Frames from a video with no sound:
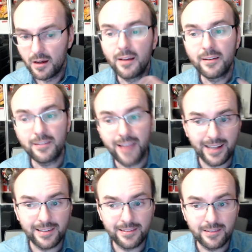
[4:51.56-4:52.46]

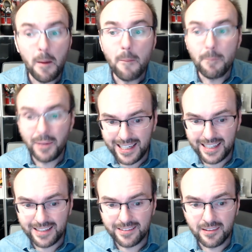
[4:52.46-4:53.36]
Second,
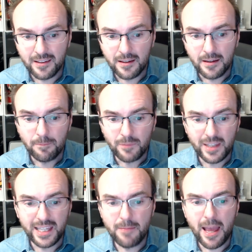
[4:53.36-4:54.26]
please
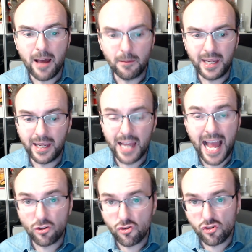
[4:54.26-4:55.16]
email me
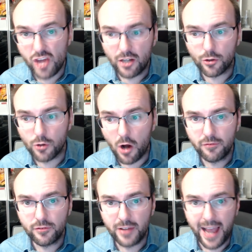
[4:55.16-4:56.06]
at
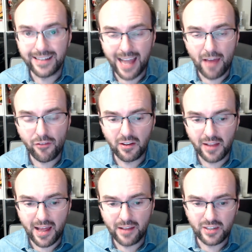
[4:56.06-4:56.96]

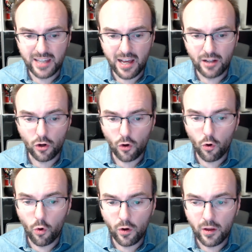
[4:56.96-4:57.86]

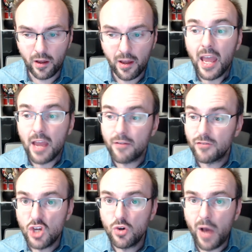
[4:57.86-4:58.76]
jcroft@ethicalstl.org if
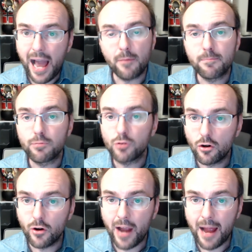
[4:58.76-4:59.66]
you have a
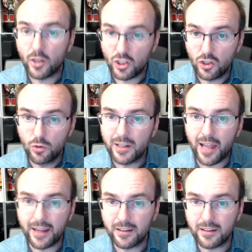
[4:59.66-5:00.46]
program that you would like to